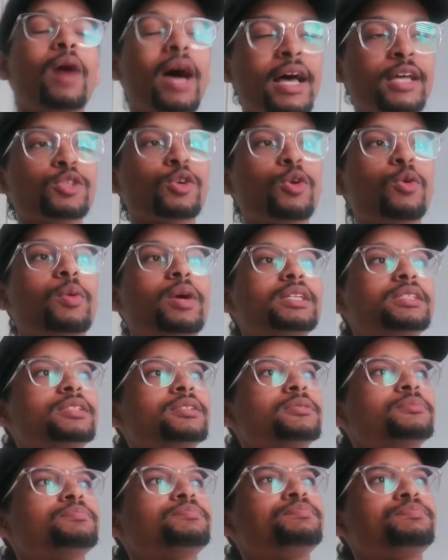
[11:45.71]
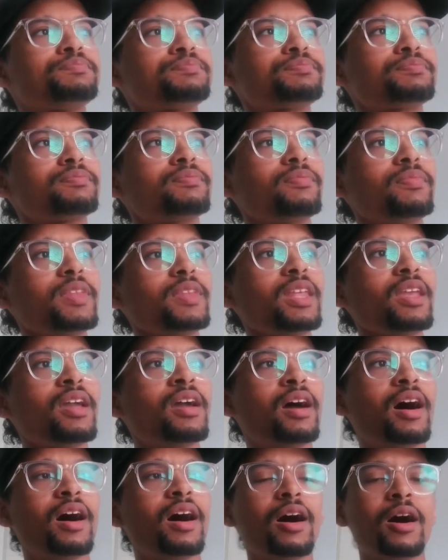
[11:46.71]
as always.
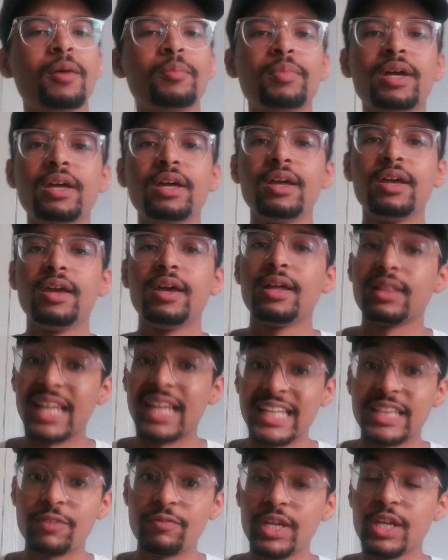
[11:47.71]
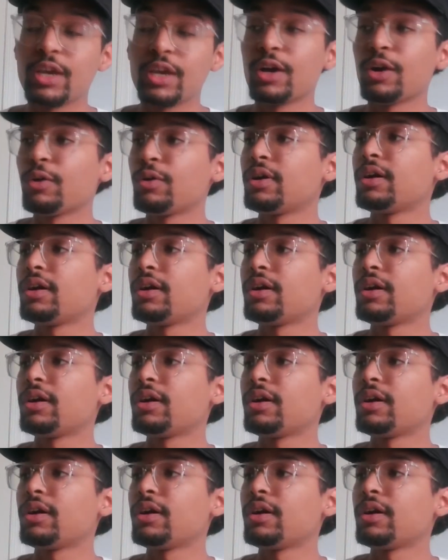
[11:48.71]
Like the video.